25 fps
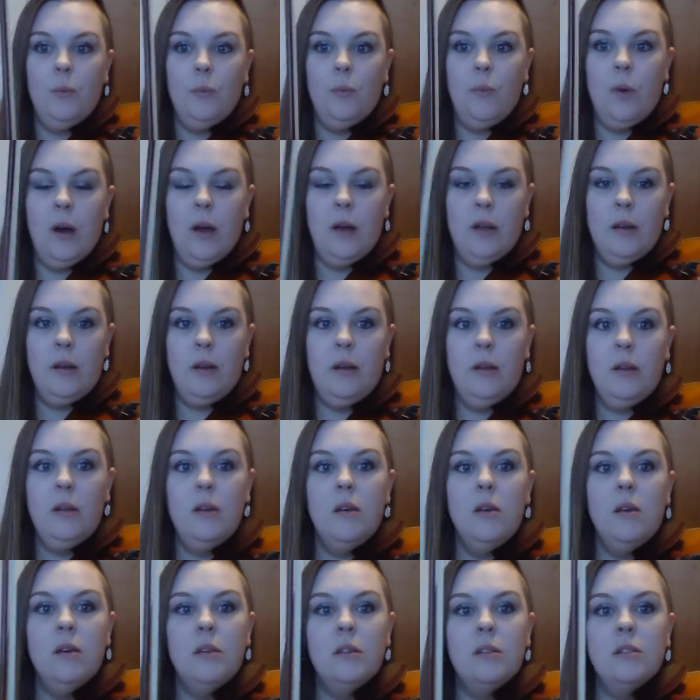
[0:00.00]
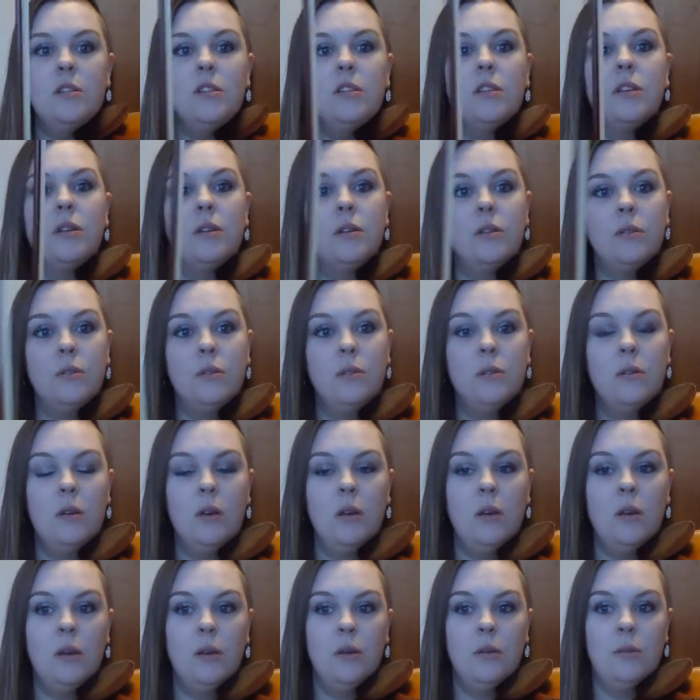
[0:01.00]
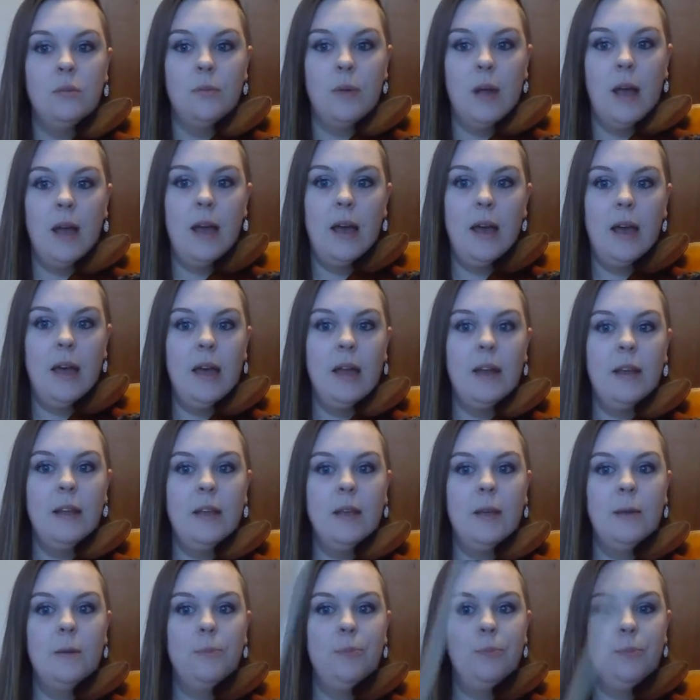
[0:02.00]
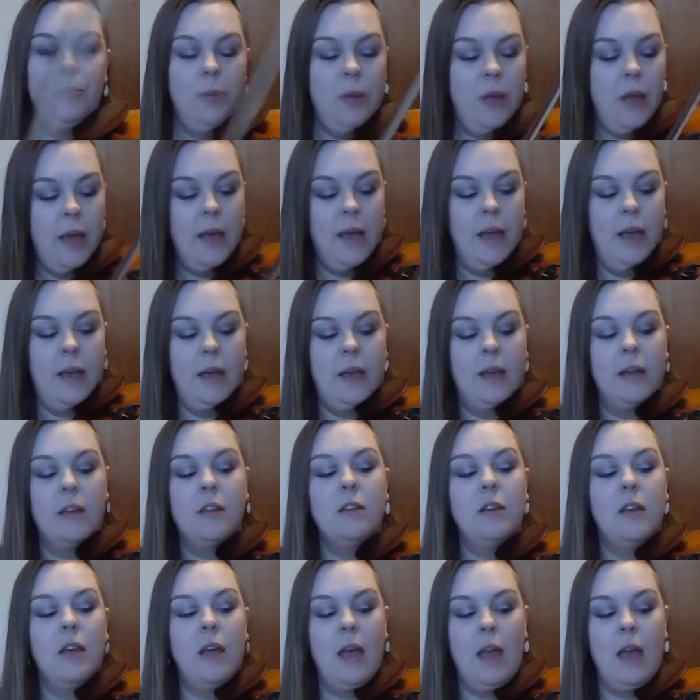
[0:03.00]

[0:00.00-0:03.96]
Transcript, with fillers: One, two, ready, play.